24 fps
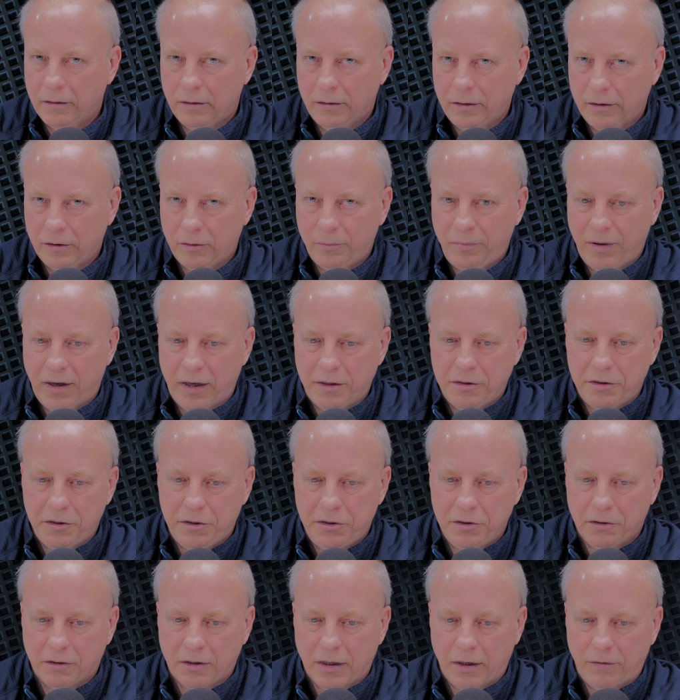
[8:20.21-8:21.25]
the ear pads
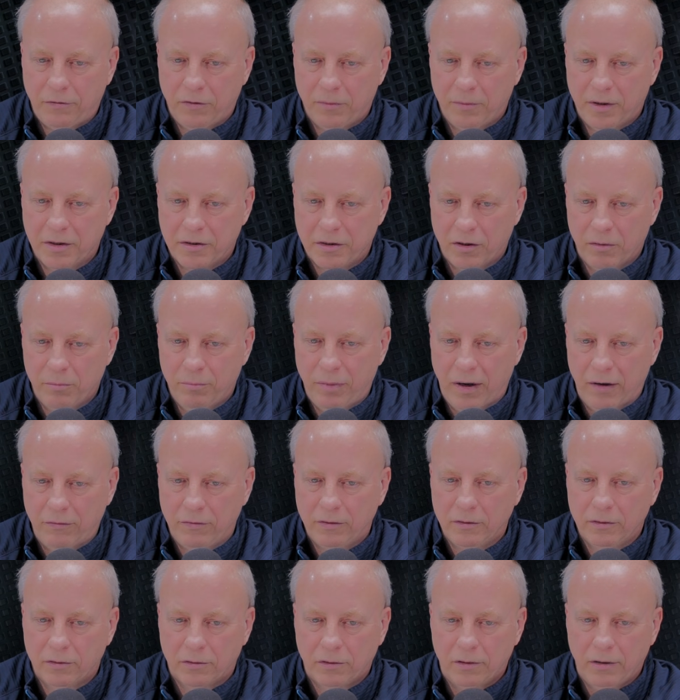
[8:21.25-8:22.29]
that you'll get from us are
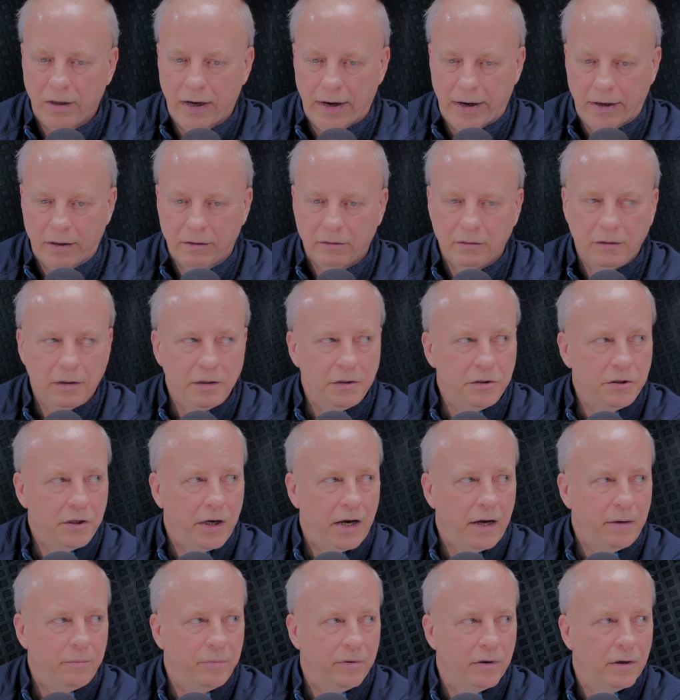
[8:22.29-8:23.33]
beveled or angled in
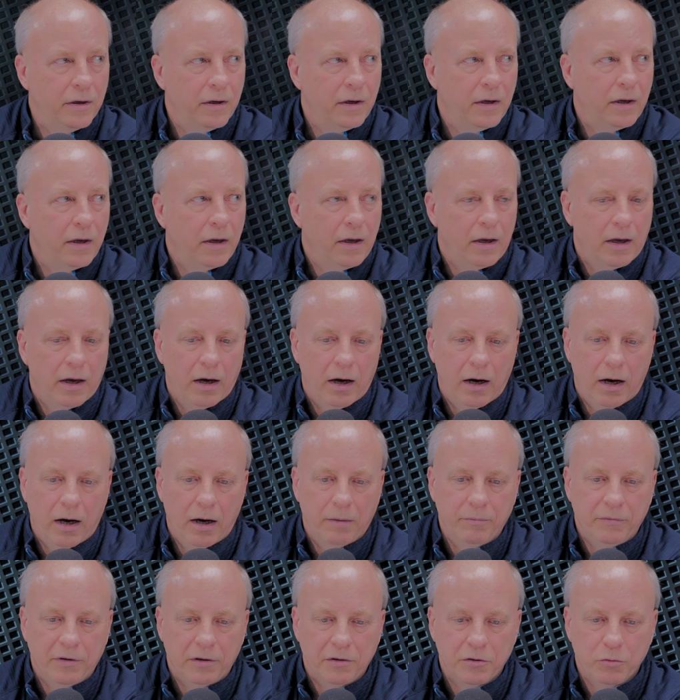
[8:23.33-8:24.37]
shape.
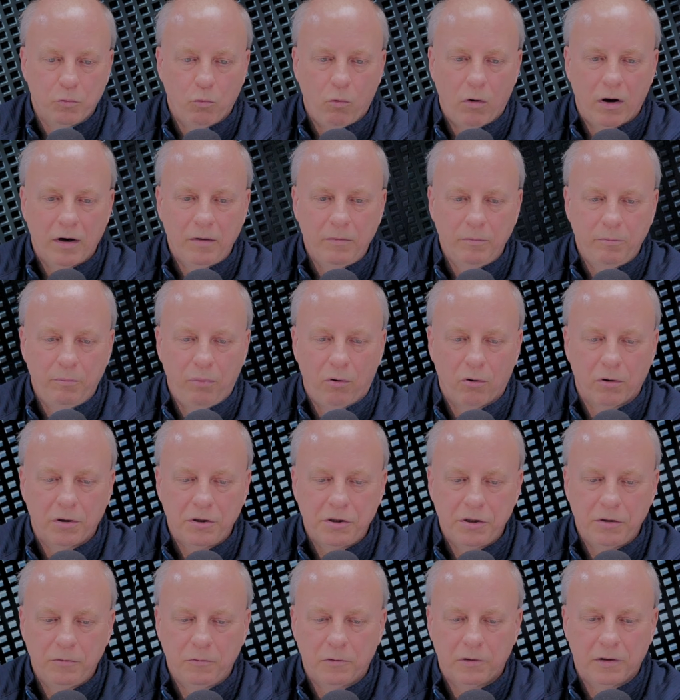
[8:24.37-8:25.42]
There's one
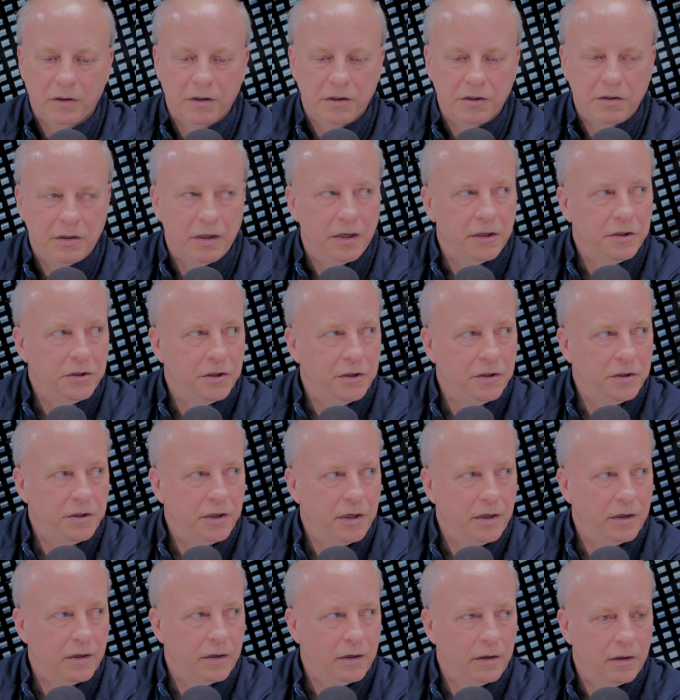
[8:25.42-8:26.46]
portion where the stitch is
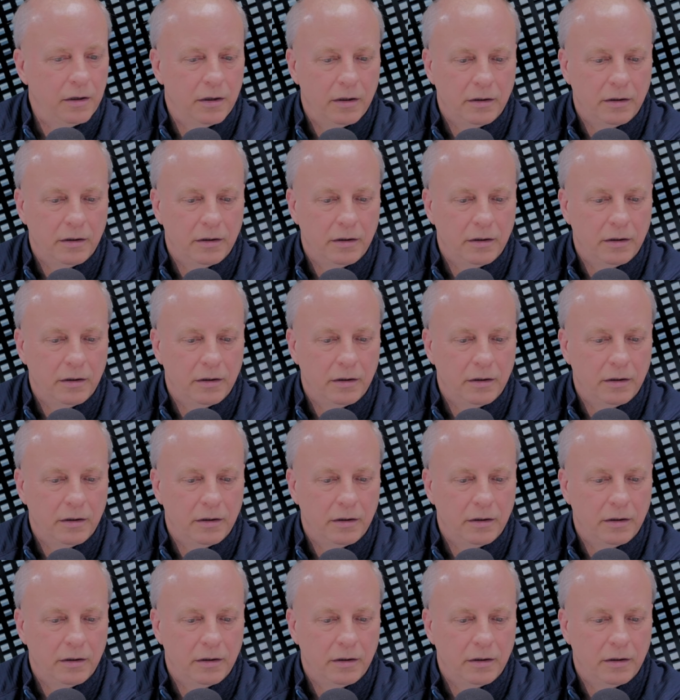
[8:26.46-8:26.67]
here